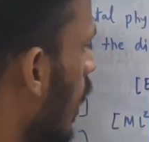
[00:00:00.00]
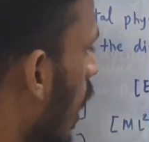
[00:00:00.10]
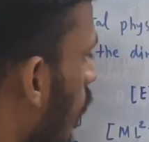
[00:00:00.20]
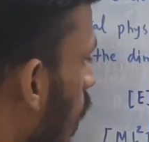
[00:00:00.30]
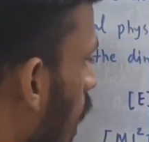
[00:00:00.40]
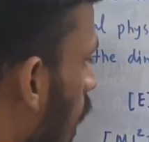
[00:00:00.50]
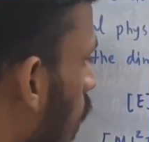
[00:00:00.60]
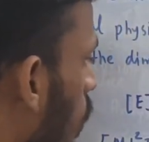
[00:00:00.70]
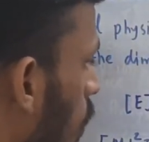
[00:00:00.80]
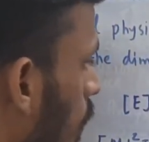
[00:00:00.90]
will have
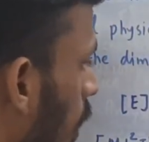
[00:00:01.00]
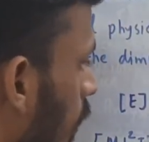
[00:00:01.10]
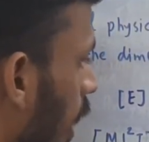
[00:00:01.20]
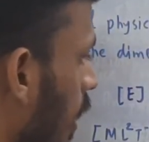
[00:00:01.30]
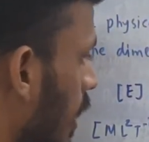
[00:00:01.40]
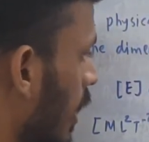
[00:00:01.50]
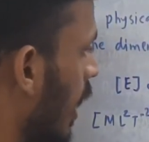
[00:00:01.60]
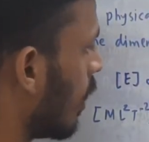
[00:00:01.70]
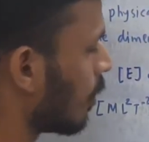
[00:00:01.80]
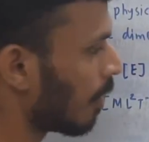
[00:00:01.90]
l to the power x and
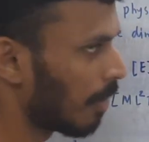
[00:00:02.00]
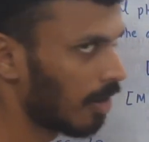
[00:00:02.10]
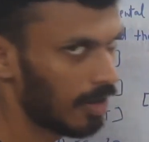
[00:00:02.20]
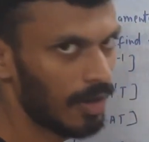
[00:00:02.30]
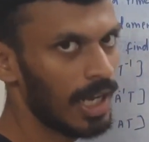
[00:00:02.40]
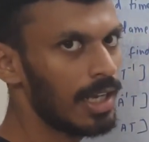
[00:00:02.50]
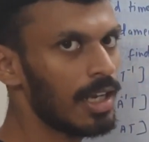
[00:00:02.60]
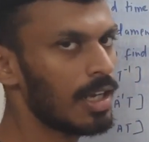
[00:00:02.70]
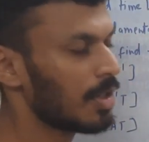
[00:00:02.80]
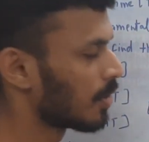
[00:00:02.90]
l to the power y
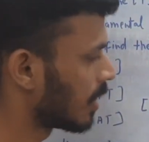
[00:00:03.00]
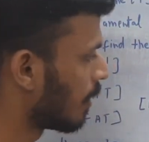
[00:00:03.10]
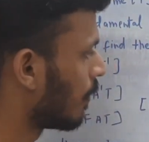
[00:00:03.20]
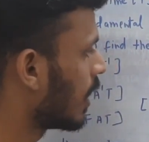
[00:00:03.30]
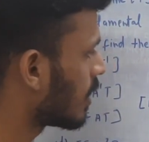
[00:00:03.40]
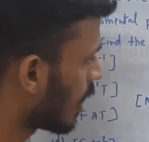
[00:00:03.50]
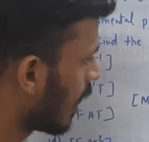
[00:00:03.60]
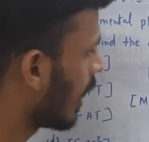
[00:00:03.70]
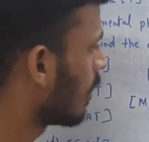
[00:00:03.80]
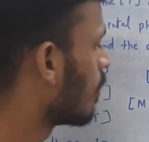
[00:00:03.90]
so same base
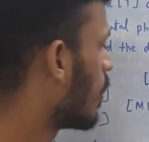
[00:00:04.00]
add the